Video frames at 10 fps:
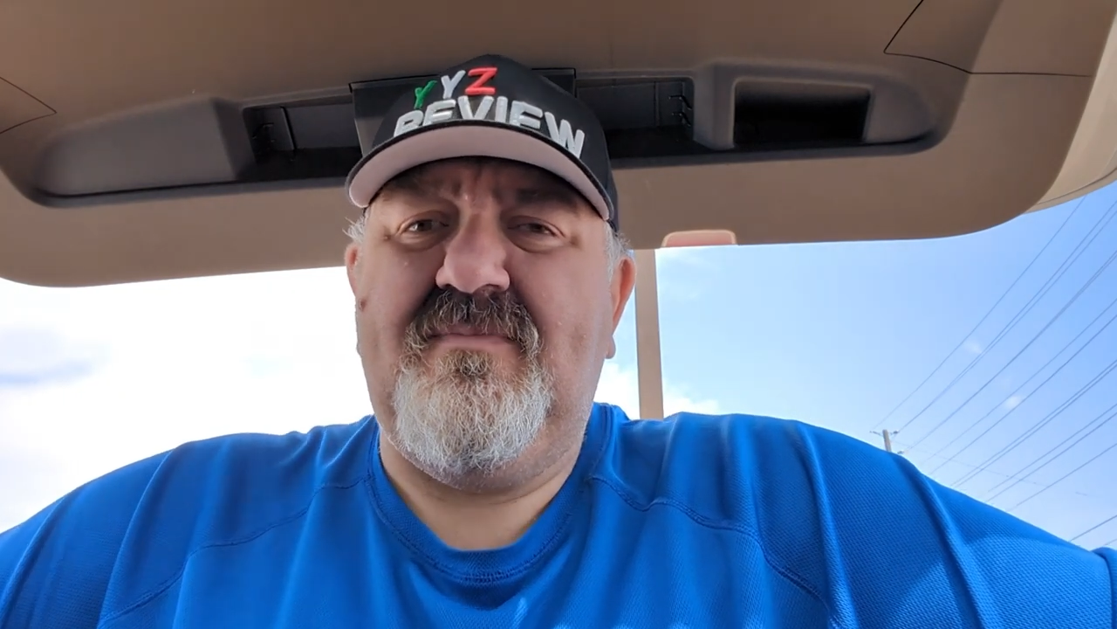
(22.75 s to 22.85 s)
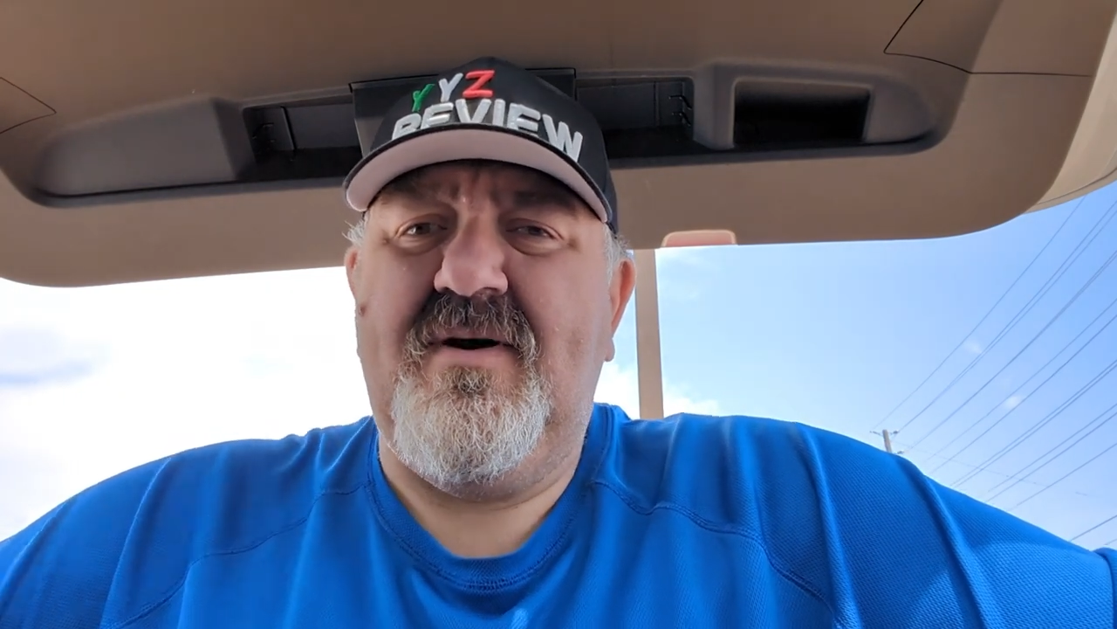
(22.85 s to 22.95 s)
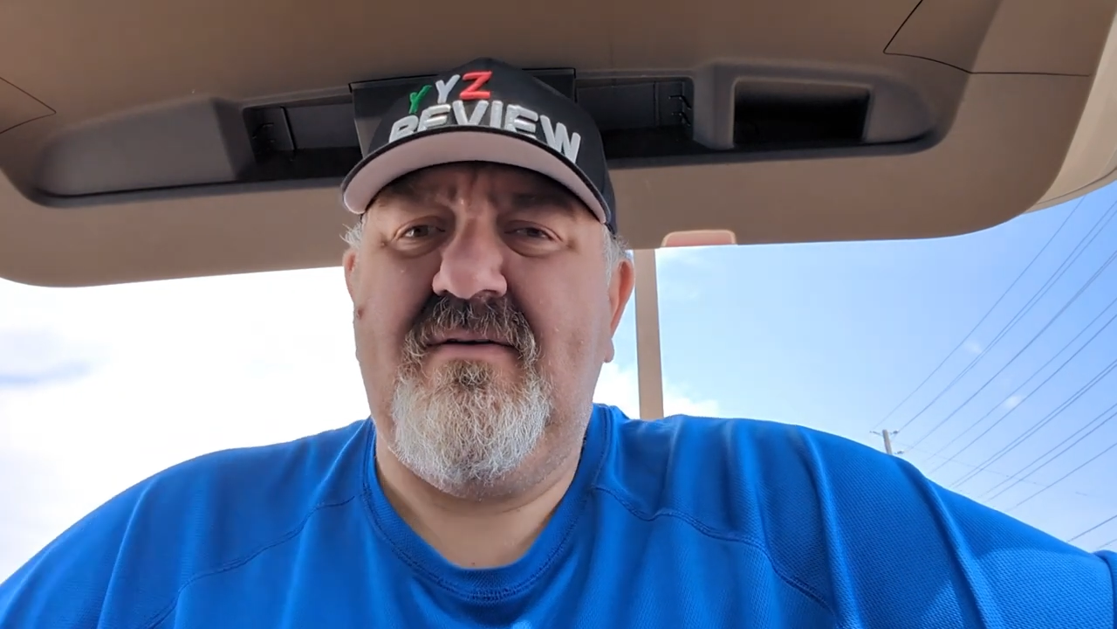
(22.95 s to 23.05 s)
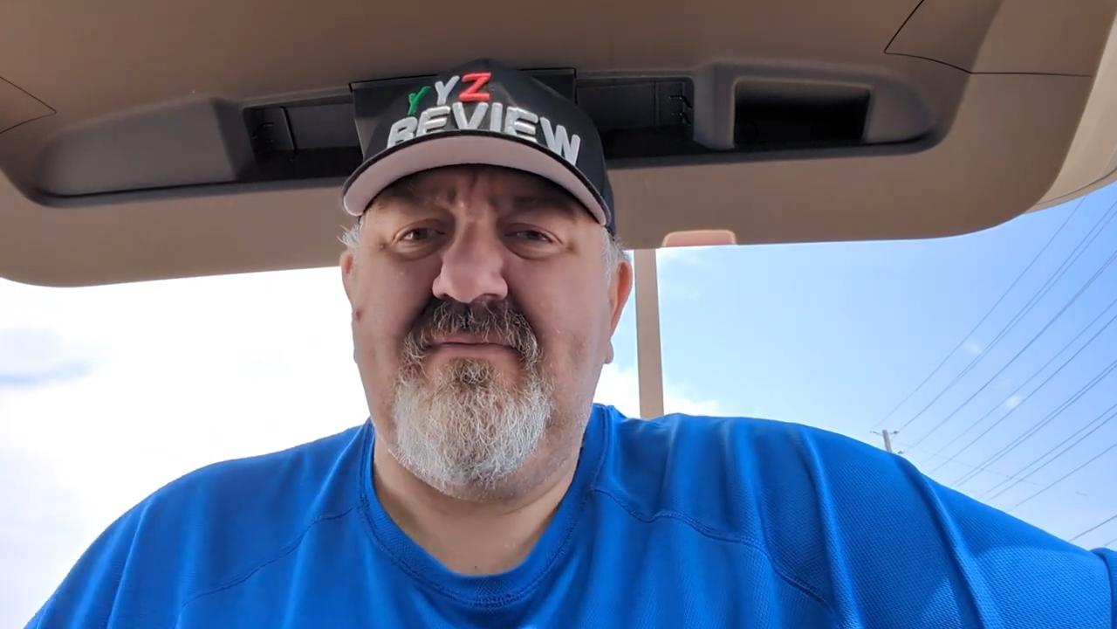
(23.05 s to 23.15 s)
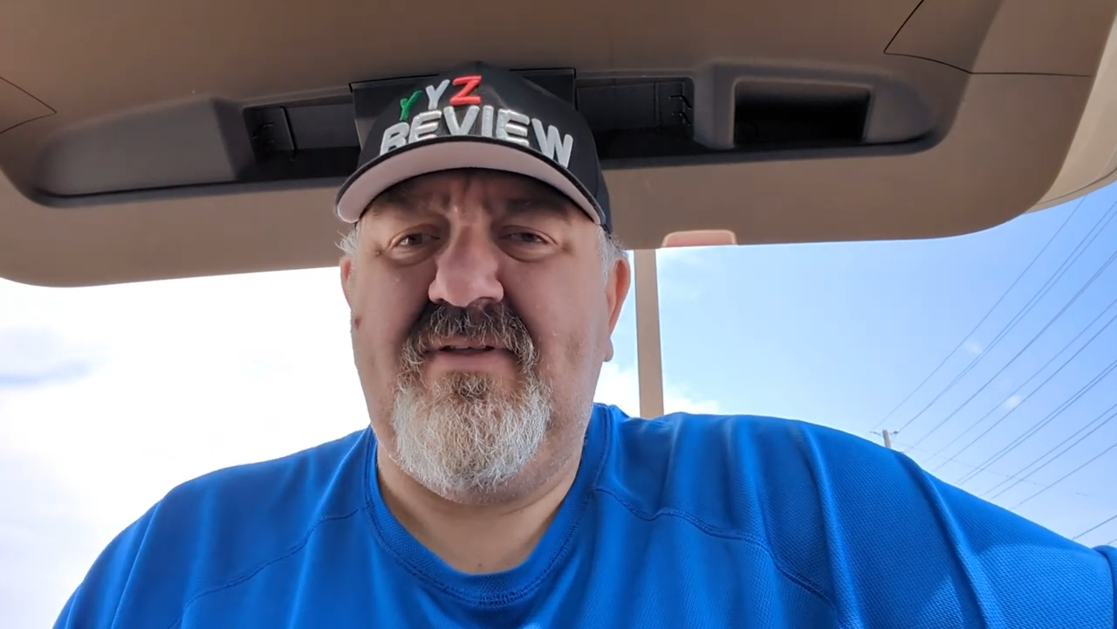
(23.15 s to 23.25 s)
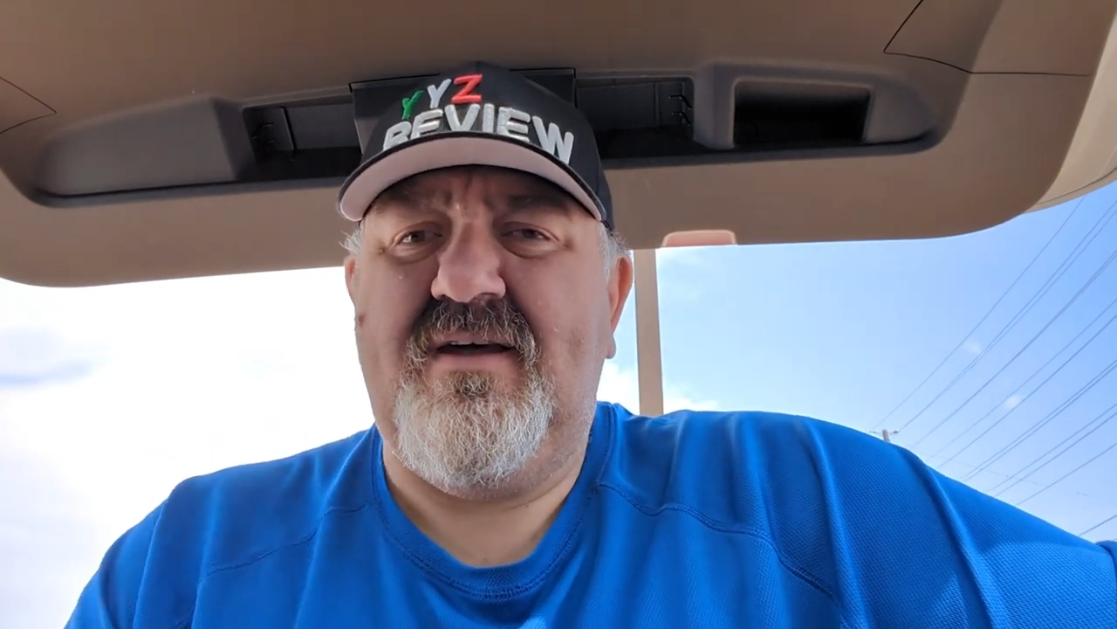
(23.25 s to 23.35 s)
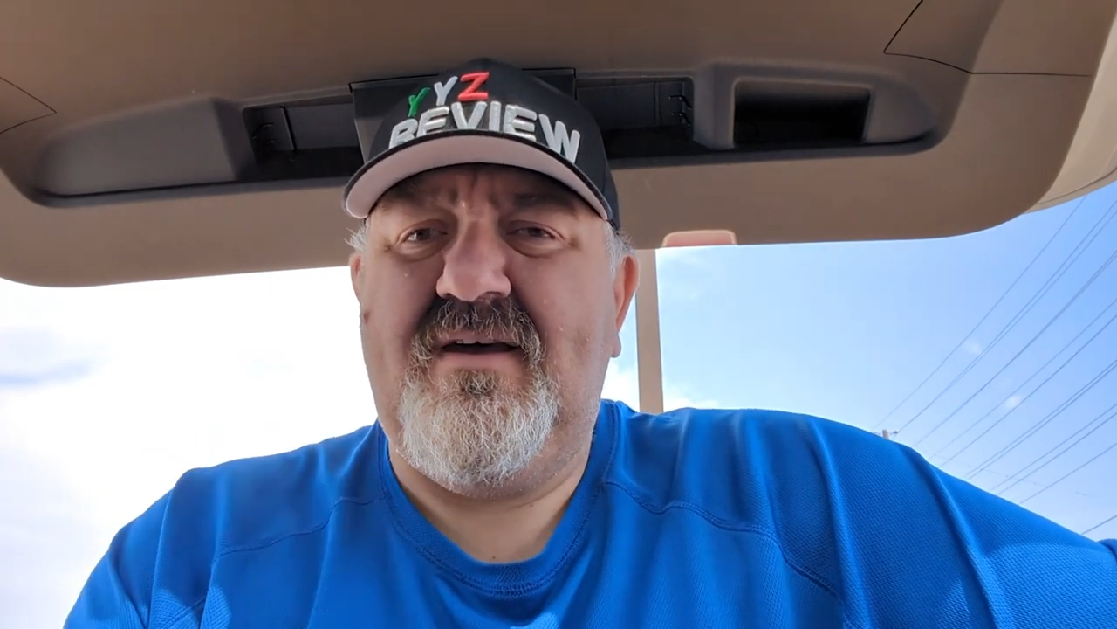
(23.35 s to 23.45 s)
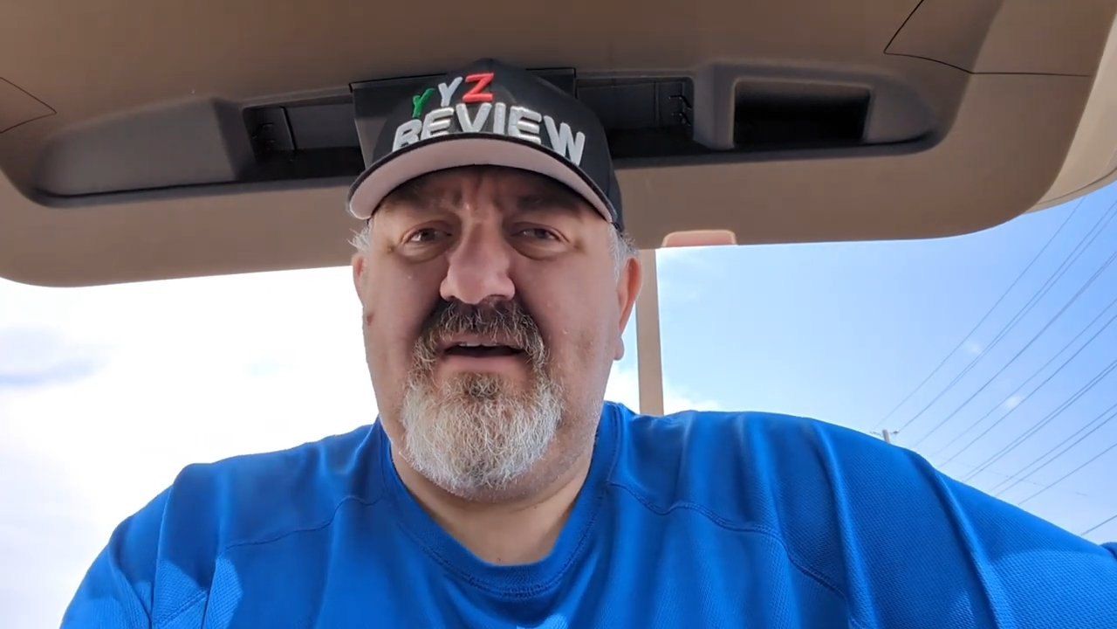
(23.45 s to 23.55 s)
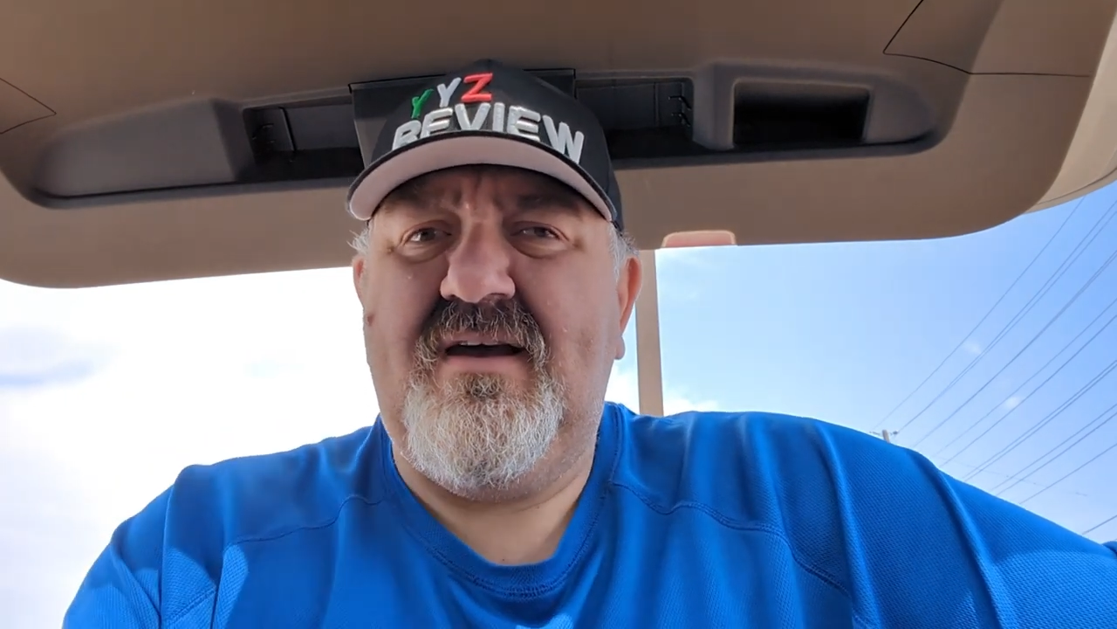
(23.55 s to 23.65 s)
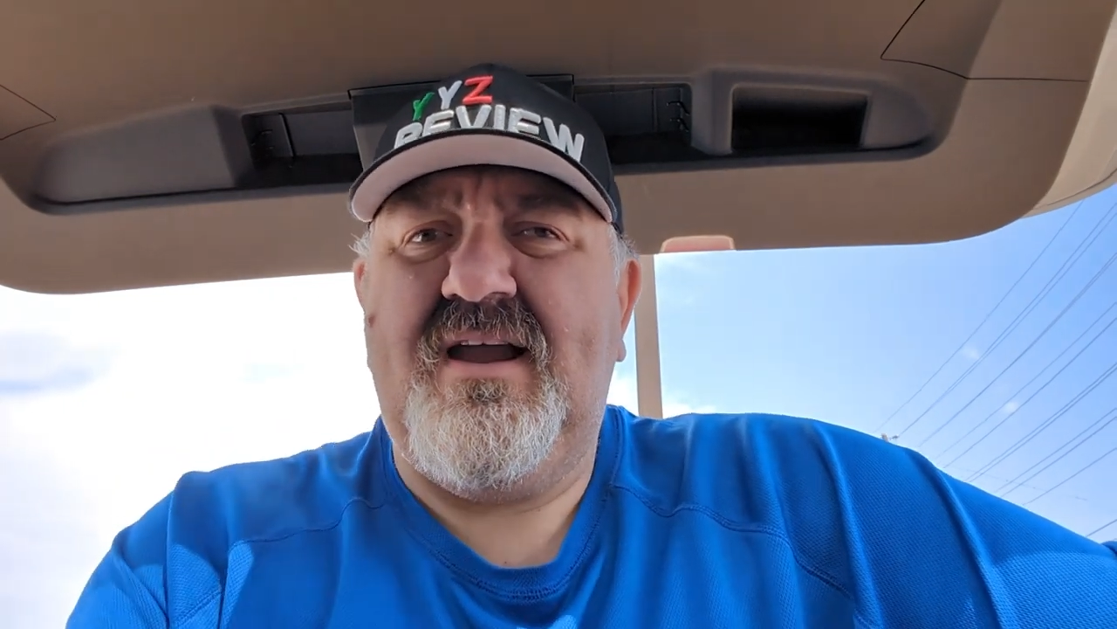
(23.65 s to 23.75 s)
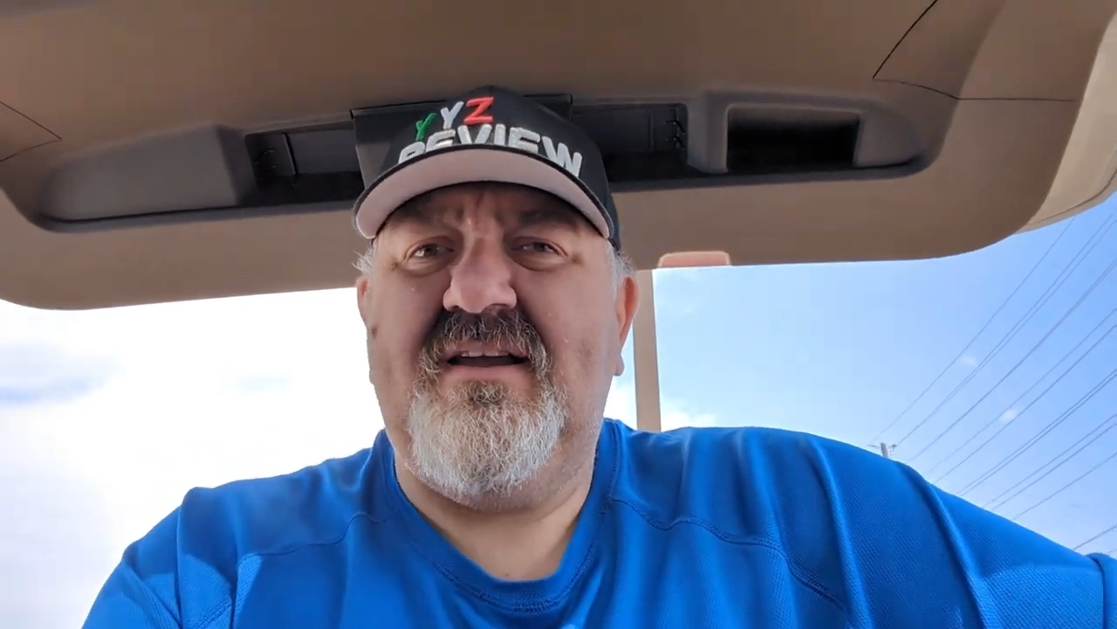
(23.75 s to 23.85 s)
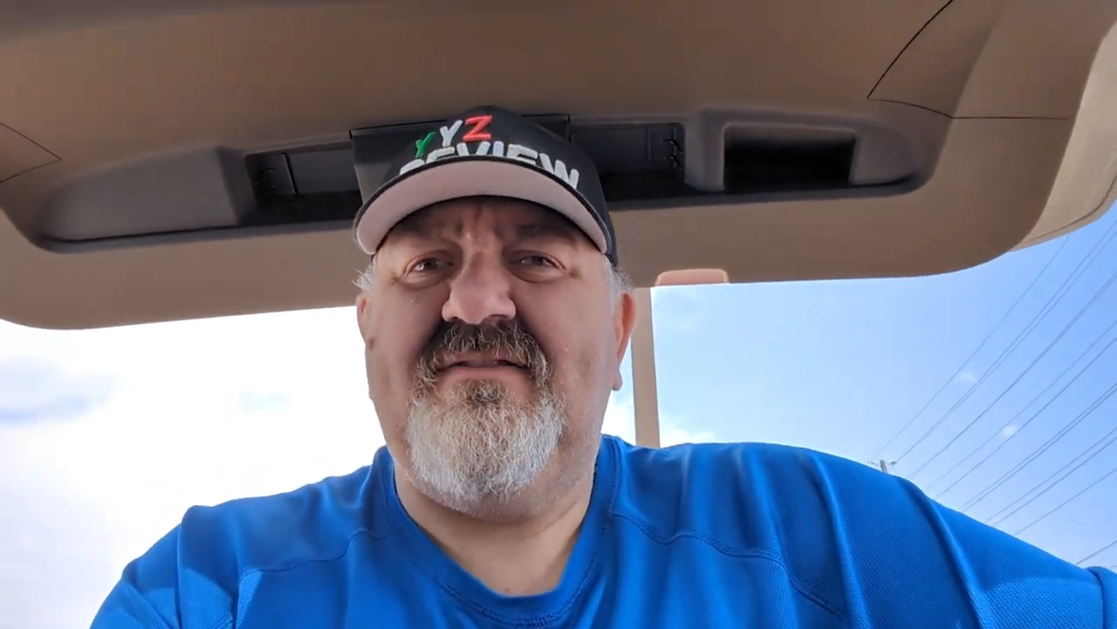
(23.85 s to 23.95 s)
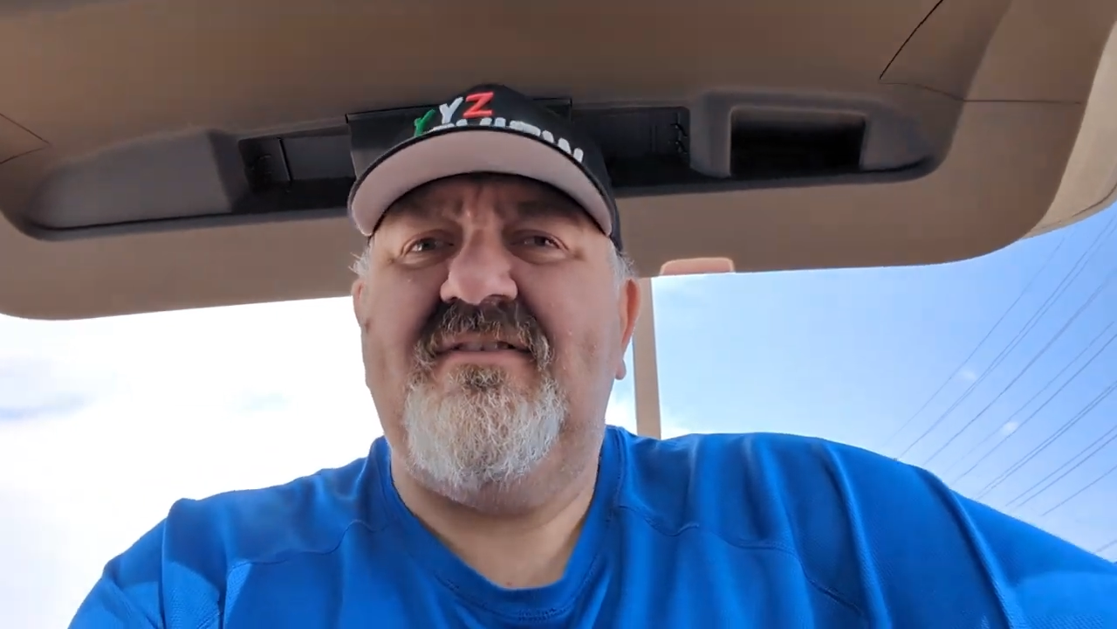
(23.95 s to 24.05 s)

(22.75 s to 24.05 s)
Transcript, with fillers: part of the, I guess,